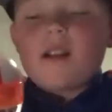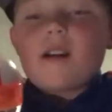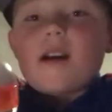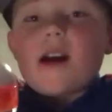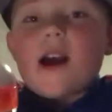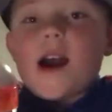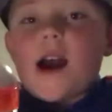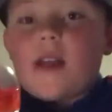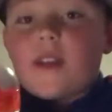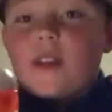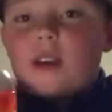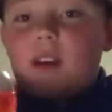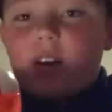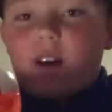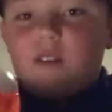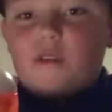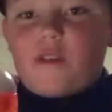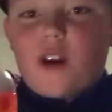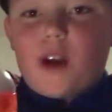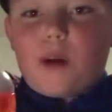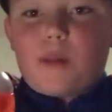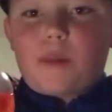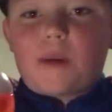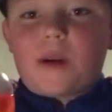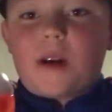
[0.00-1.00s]
And then if
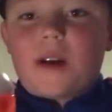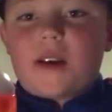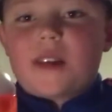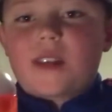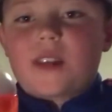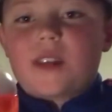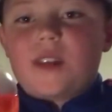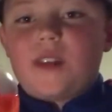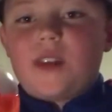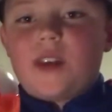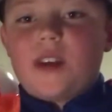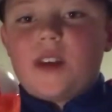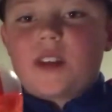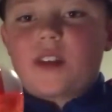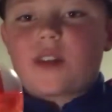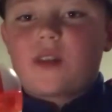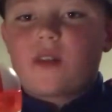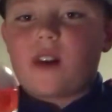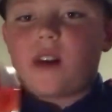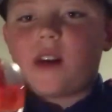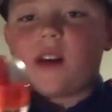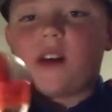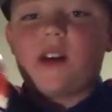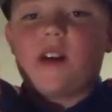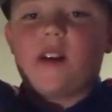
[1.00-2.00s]
I press this
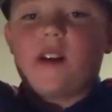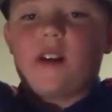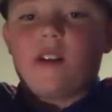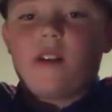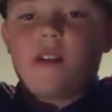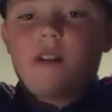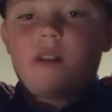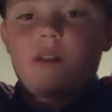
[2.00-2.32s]
right here,